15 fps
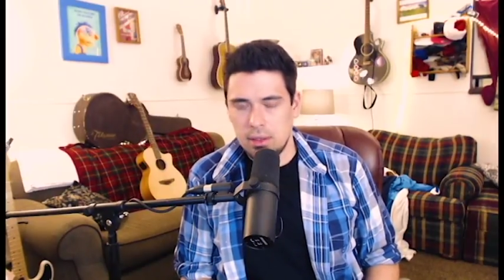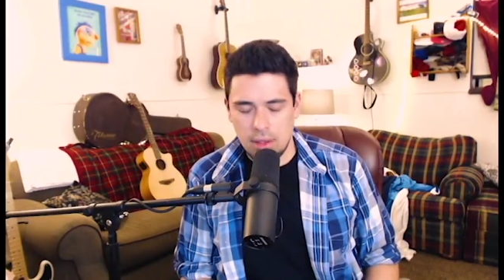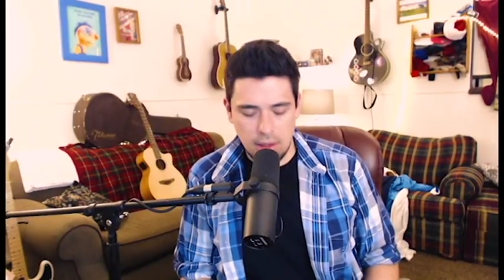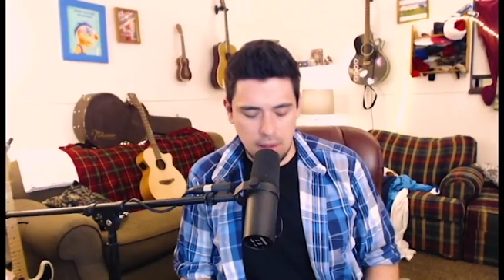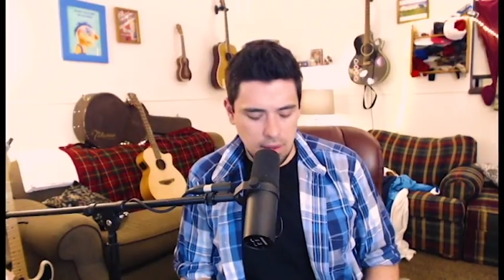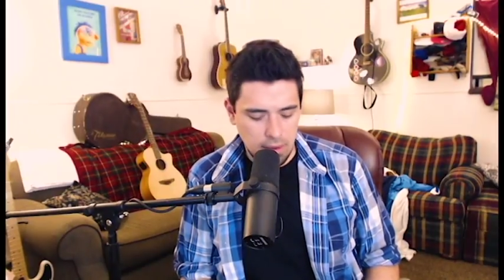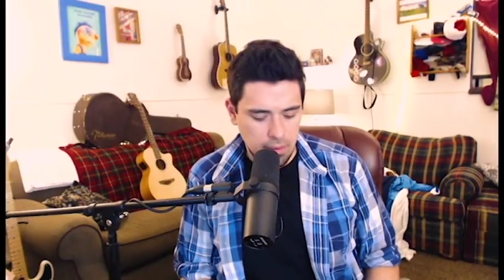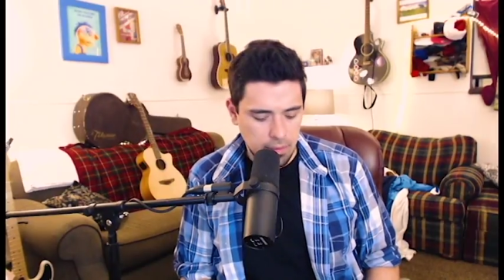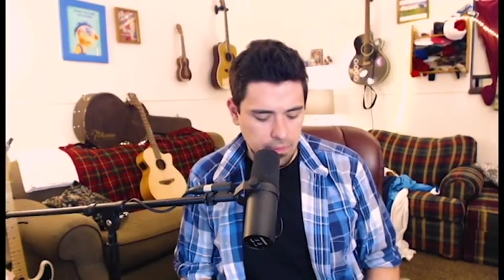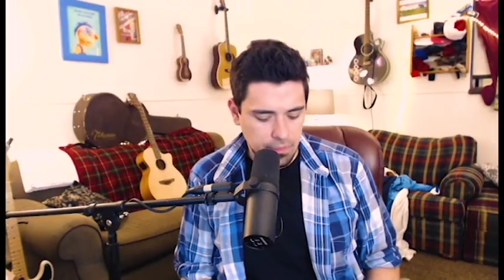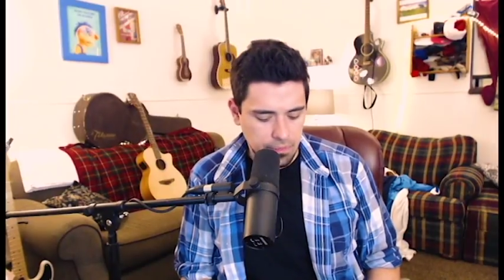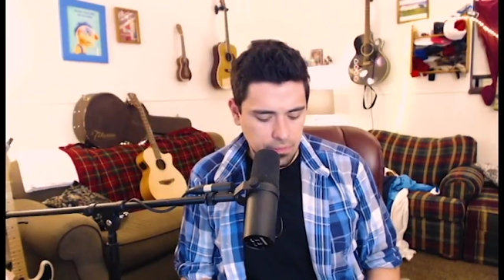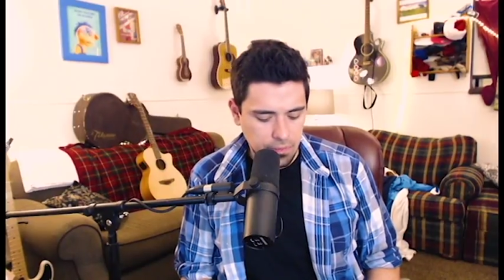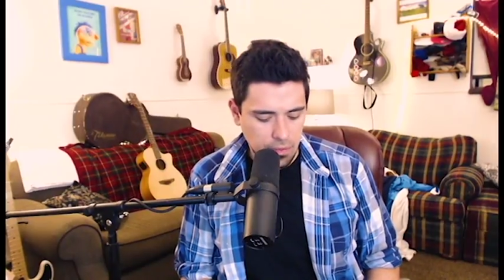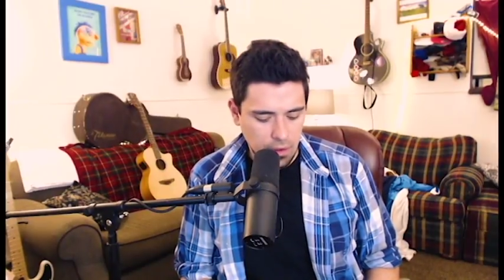And
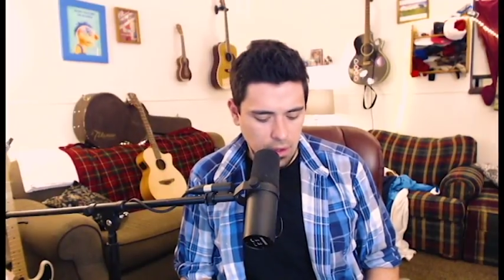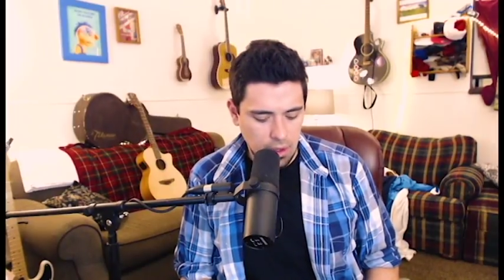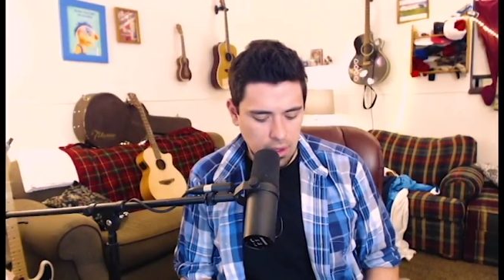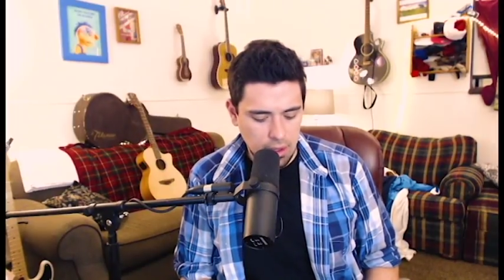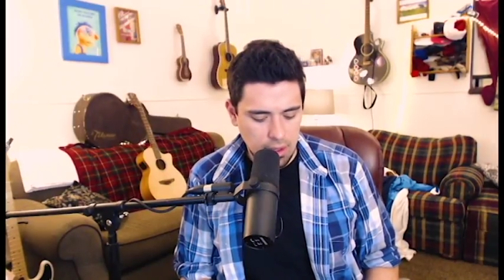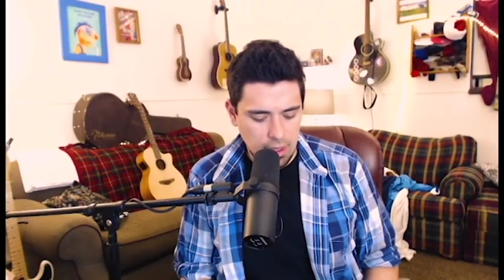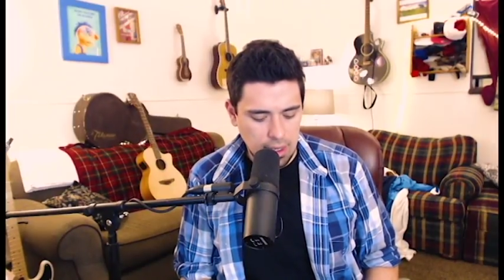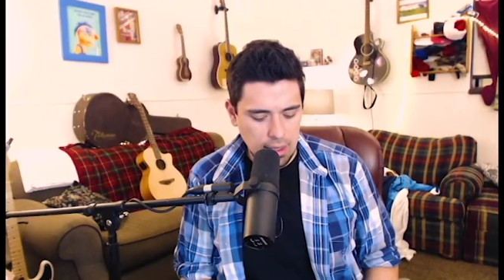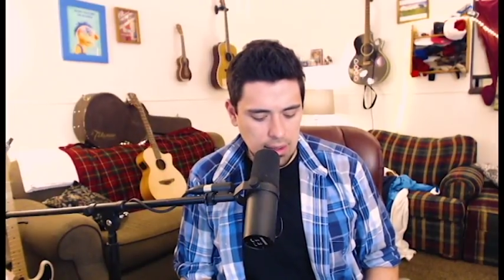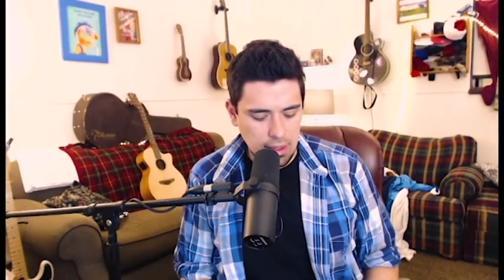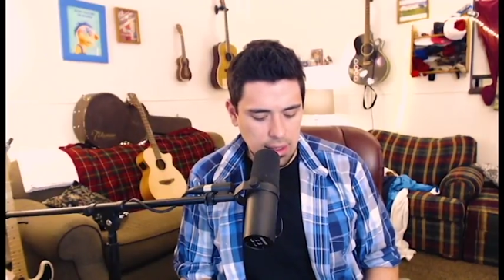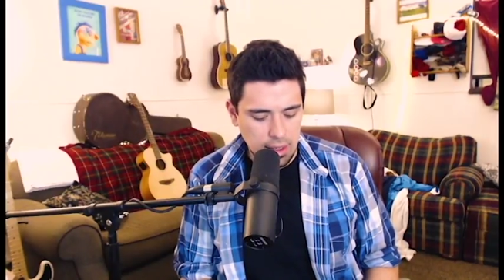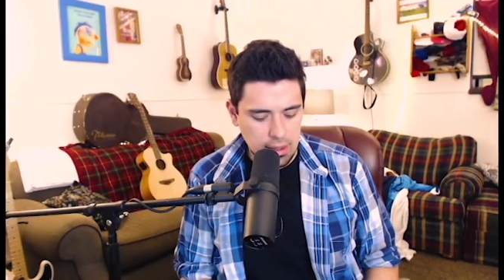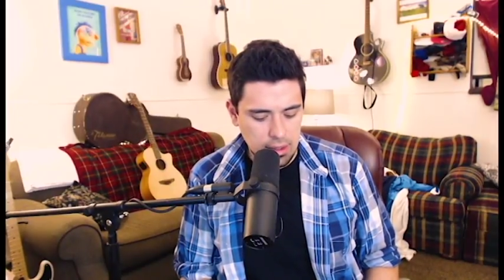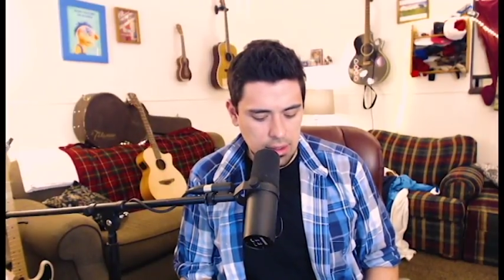I
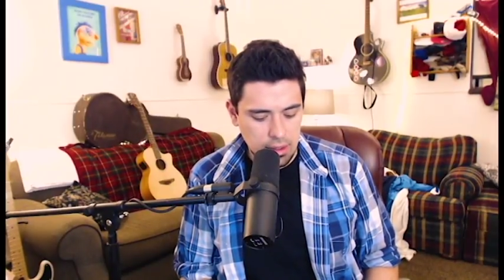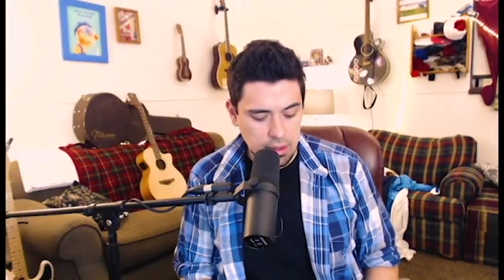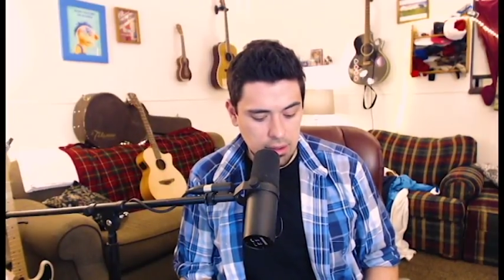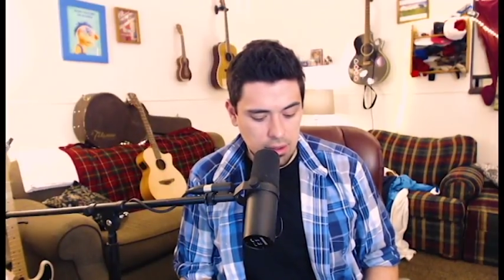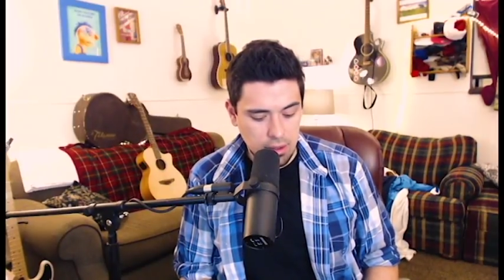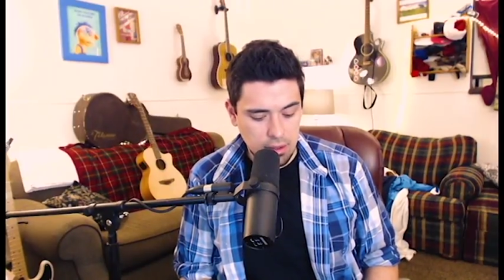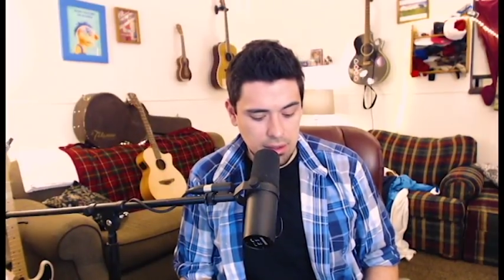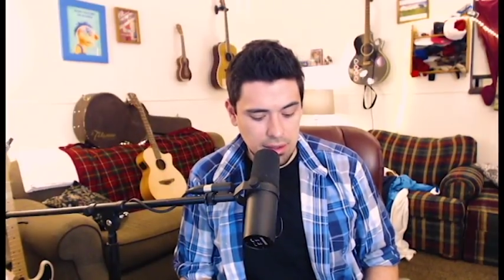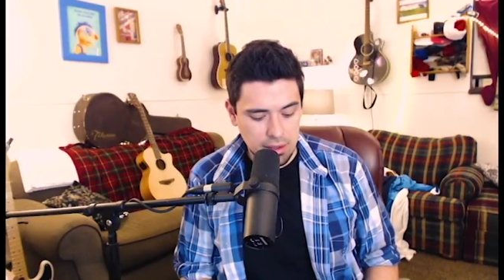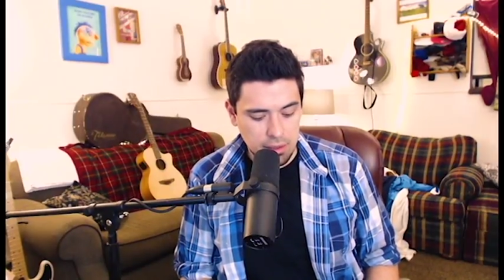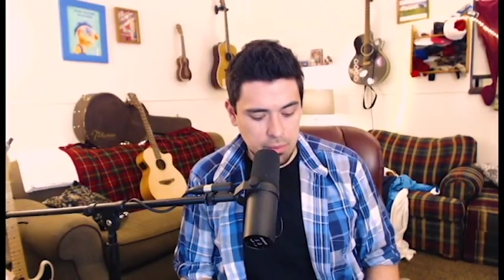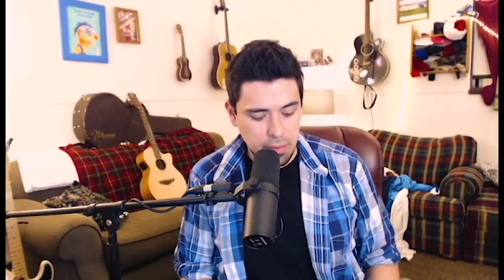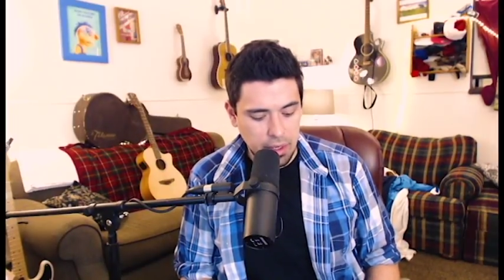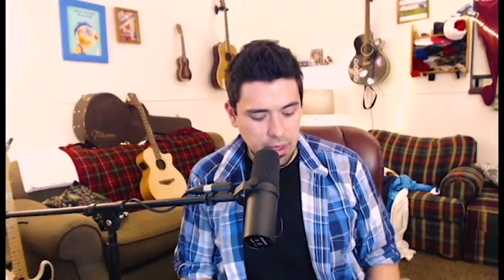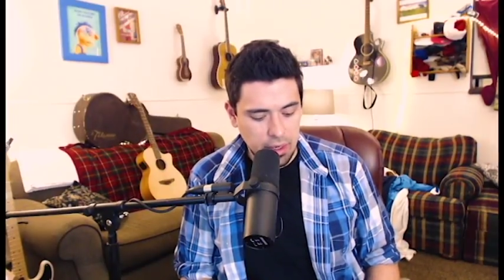landed on this
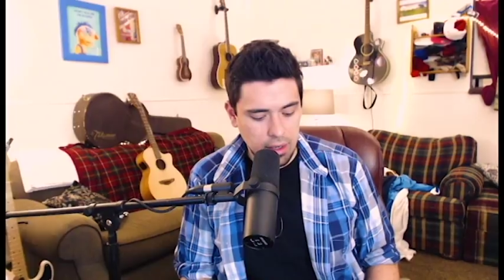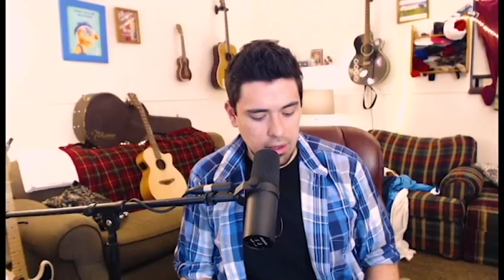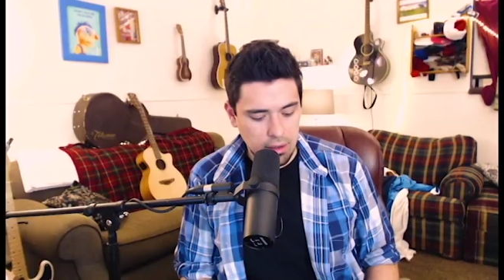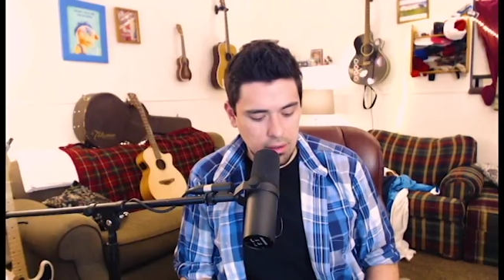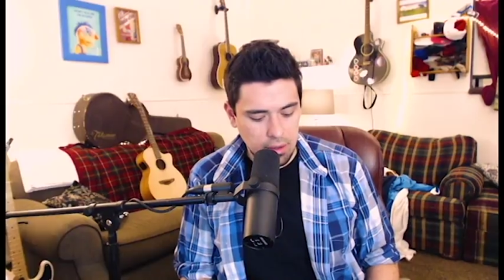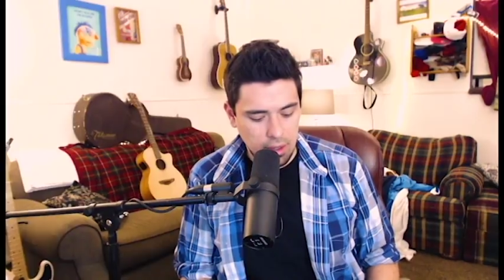pair.